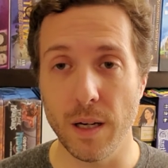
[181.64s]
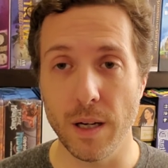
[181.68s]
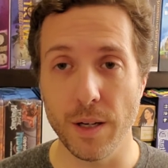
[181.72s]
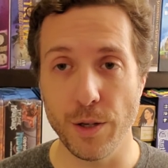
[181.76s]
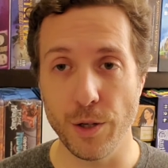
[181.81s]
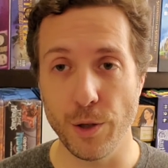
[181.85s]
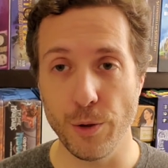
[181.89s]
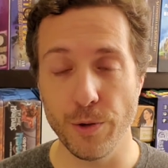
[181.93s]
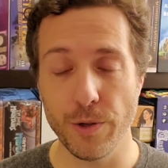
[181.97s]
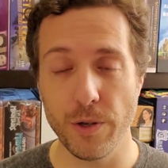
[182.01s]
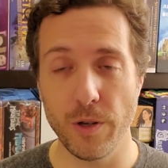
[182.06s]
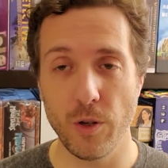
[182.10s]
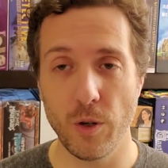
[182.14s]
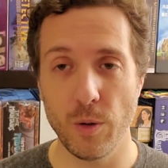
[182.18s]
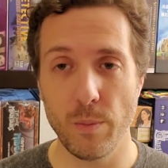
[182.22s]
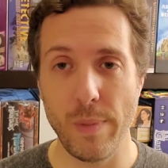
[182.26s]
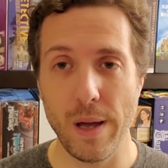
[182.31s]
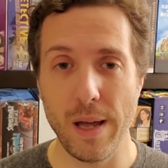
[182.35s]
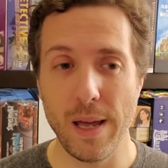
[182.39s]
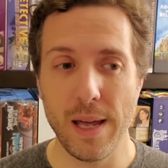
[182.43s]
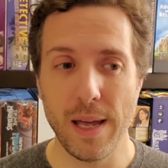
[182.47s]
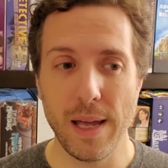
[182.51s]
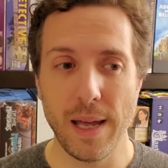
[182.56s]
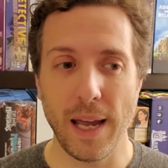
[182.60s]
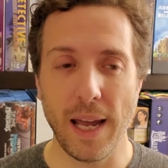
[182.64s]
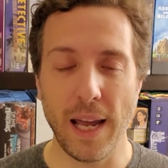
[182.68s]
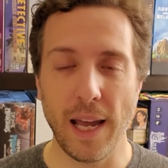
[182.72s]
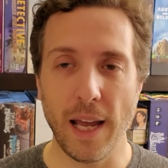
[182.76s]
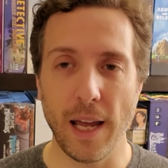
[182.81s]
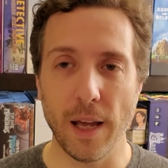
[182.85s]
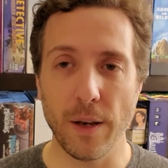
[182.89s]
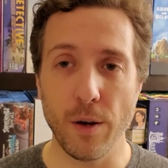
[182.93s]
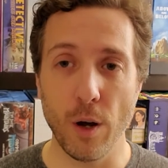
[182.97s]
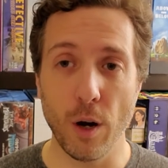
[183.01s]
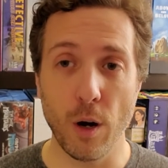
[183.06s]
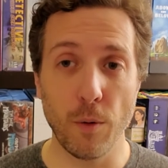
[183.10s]
YouTube
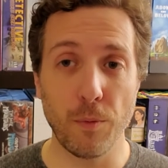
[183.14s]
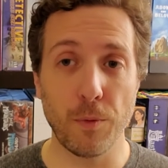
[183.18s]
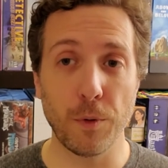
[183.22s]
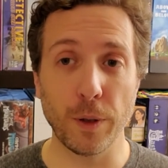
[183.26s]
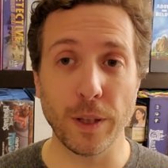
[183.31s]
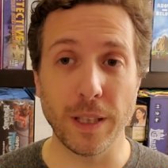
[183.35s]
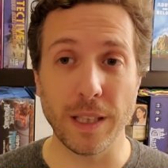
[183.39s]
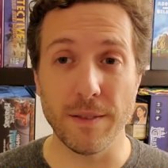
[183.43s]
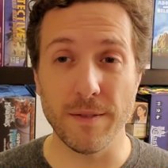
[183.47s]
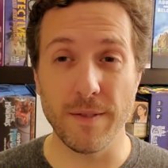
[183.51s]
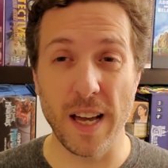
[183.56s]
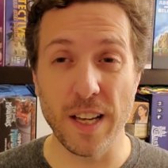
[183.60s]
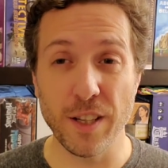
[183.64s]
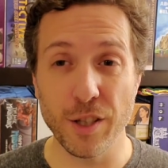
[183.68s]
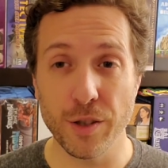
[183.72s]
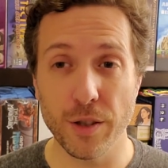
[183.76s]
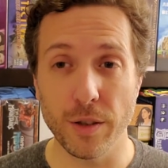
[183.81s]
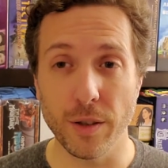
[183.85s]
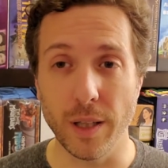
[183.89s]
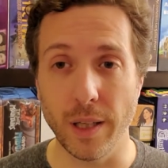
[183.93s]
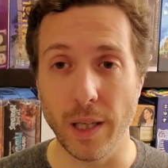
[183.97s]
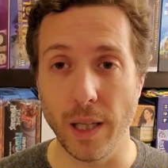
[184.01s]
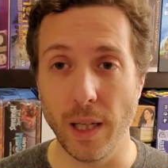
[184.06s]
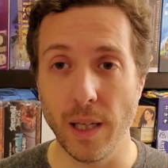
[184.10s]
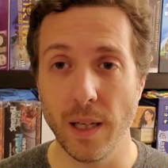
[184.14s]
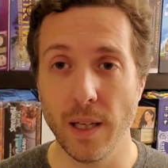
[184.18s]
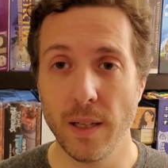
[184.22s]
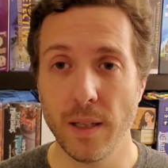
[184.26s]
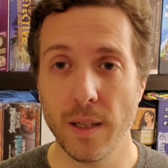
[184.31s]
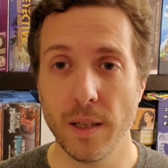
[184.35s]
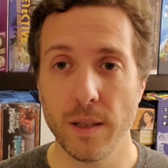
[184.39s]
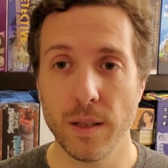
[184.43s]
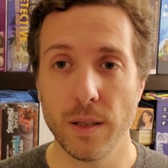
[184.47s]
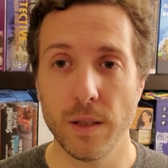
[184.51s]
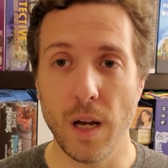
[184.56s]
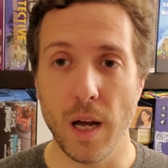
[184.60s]
and hopefully eventually
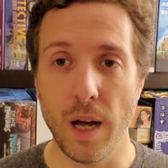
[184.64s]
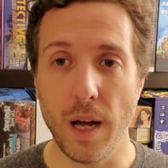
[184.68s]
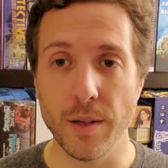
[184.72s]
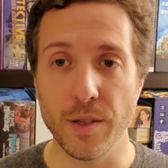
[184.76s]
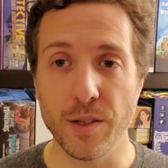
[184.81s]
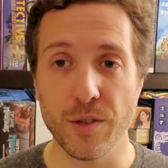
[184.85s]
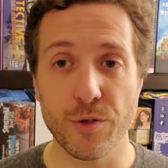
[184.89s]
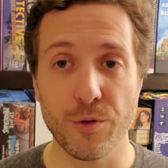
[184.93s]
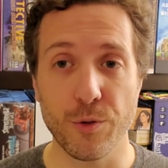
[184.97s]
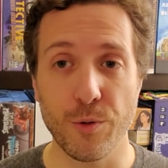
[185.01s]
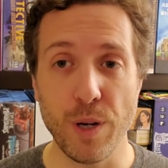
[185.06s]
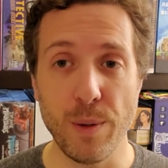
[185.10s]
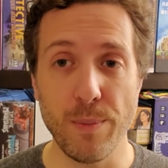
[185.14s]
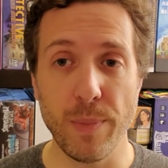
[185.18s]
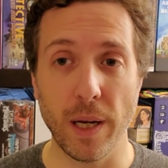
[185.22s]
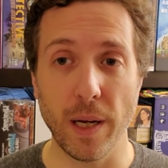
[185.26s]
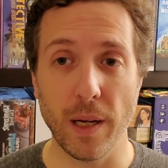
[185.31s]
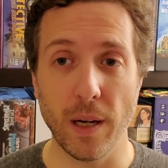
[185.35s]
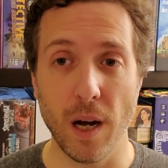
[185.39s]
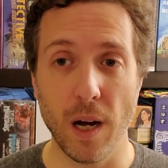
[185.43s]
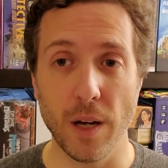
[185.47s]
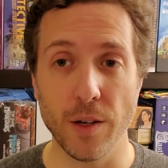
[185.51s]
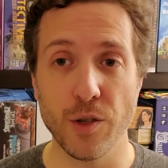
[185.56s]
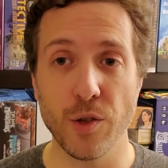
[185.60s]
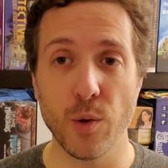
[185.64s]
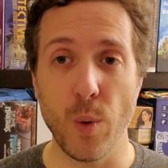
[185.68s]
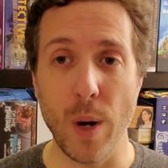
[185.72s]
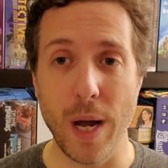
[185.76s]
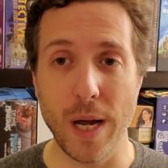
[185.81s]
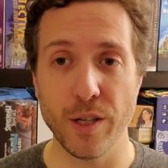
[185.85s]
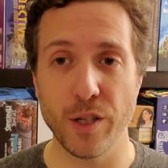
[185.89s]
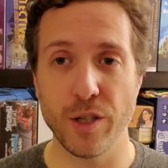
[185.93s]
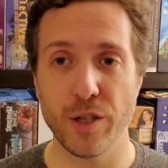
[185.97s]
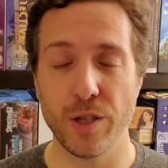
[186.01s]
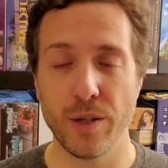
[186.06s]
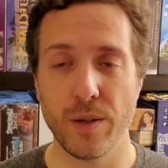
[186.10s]
streaming on
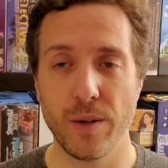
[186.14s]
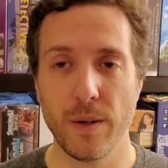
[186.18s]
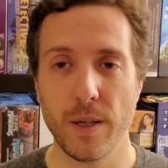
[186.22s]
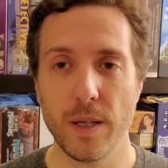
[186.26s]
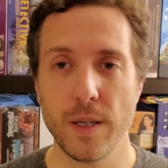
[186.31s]
Twitch.